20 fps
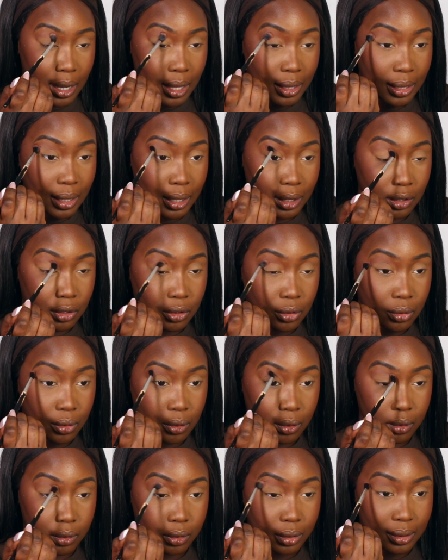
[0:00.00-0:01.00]
and then
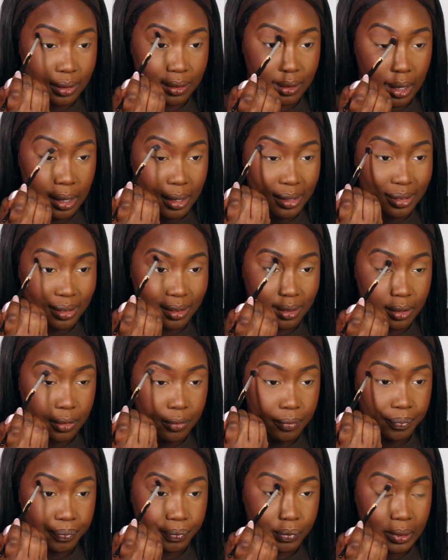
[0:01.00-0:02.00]
you just start
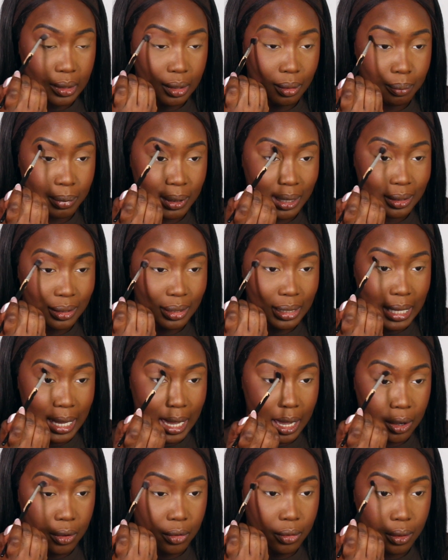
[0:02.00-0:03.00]
blending it
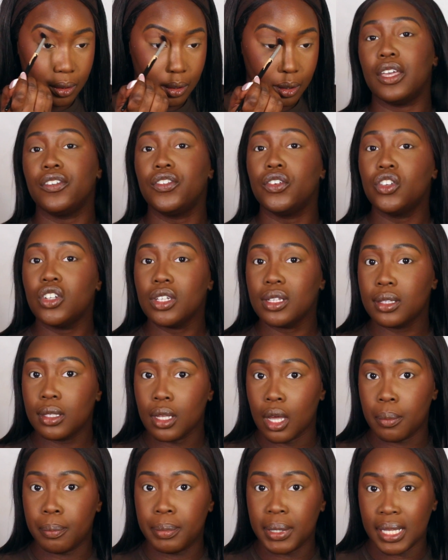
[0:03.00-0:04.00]
out. If you just
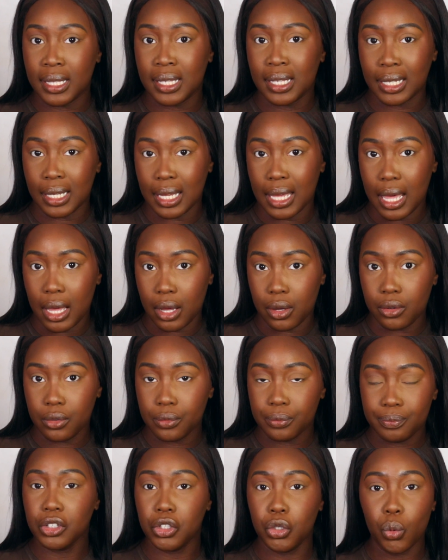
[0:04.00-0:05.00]
start blending it out,
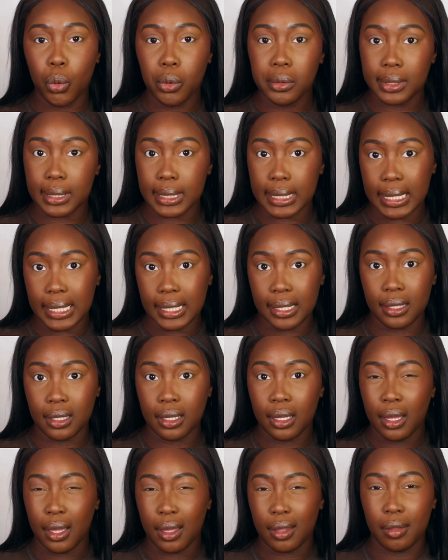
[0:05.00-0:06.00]
you won't see
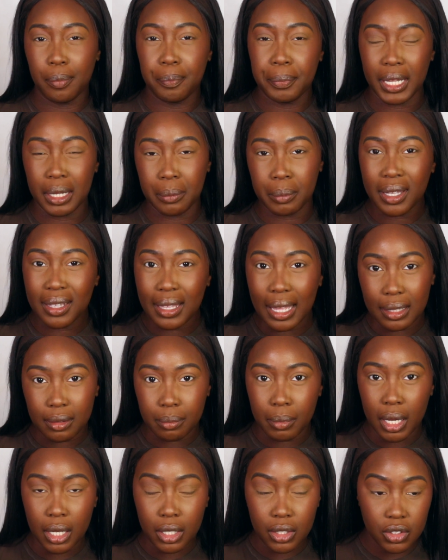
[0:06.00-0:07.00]
the pigment as
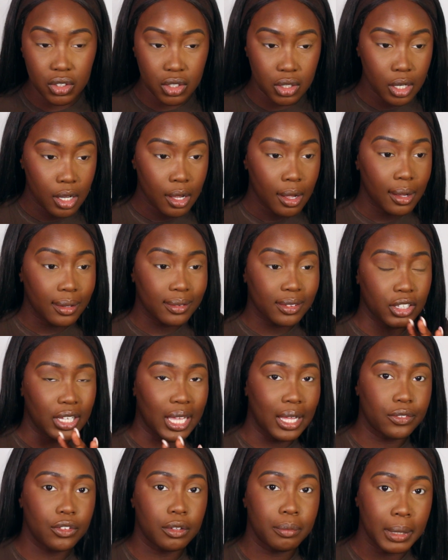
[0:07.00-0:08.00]
much, so you
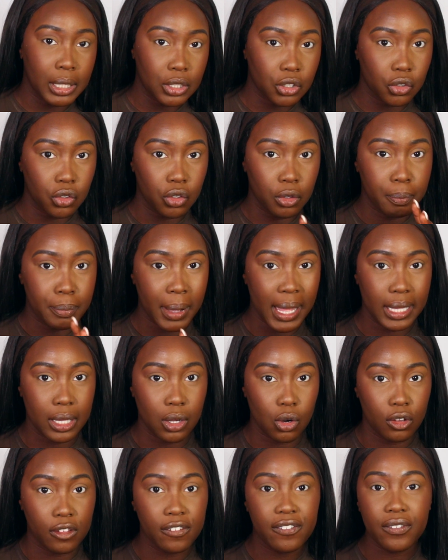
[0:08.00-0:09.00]
have to make sure you pack it
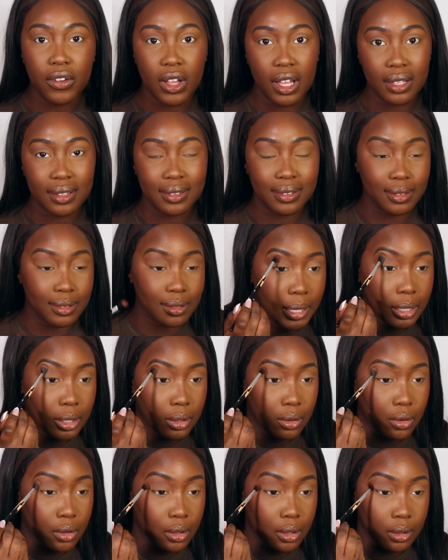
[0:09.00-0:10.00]
on first. Pack it
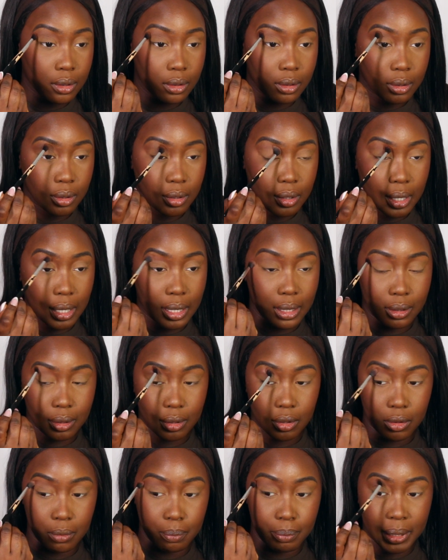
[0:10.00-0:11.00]
on
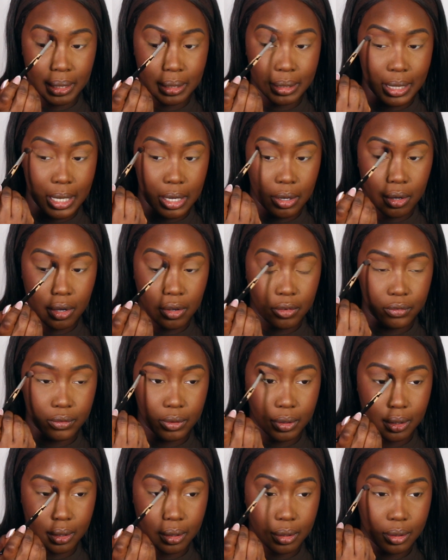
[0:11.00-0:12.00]
and you blend it out
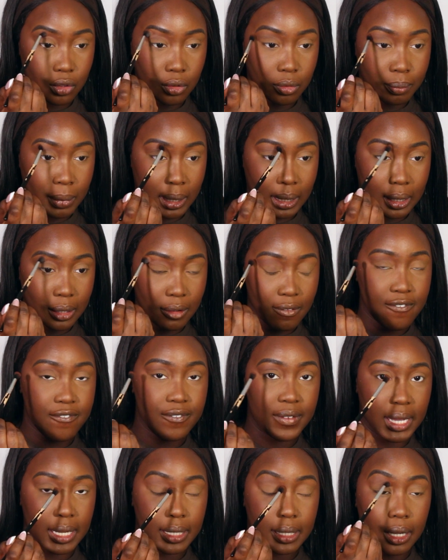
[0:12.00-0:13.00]
after so you make it
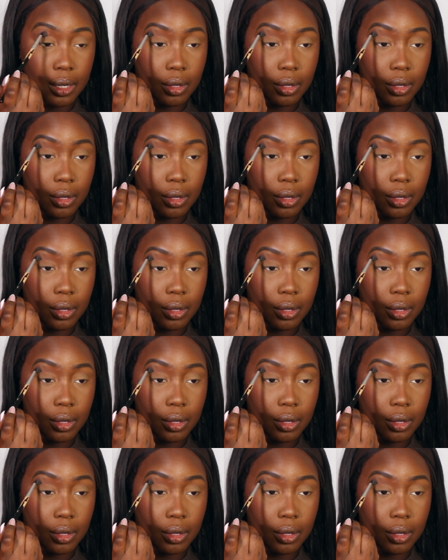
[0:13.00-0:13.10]
fade